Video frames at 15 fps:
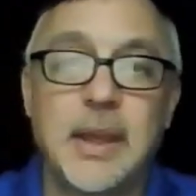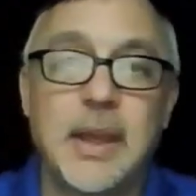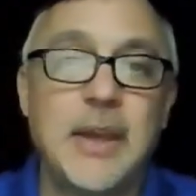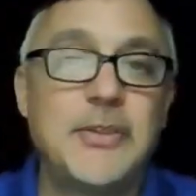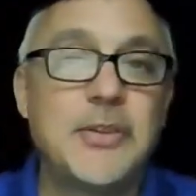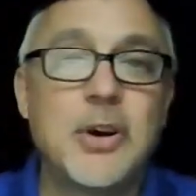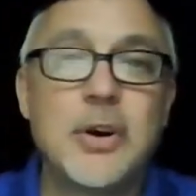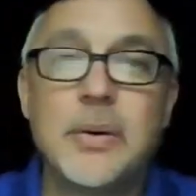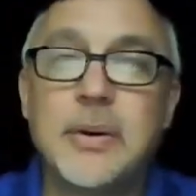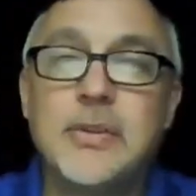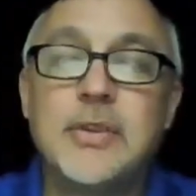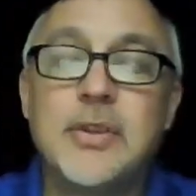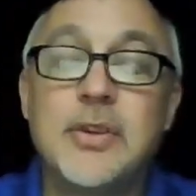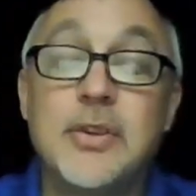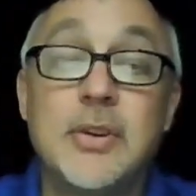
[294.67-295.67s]
As
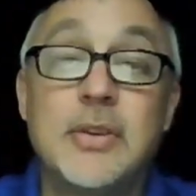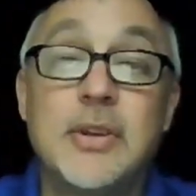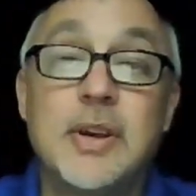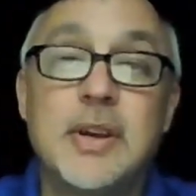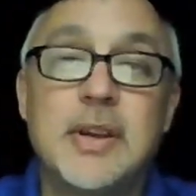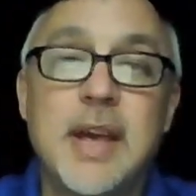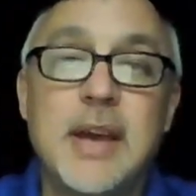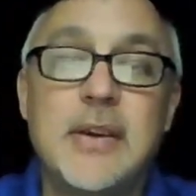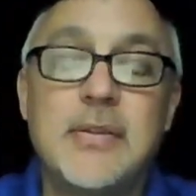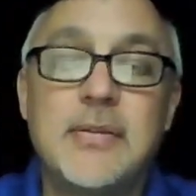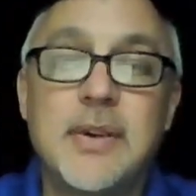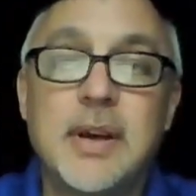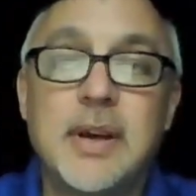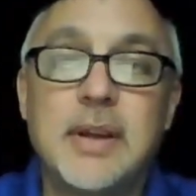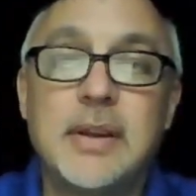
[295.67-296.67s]
always, good luck and have
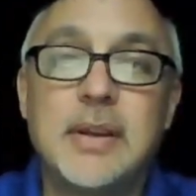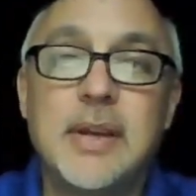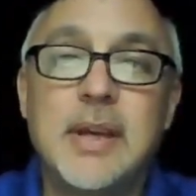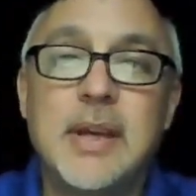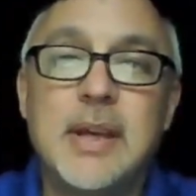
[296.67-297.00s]
fun.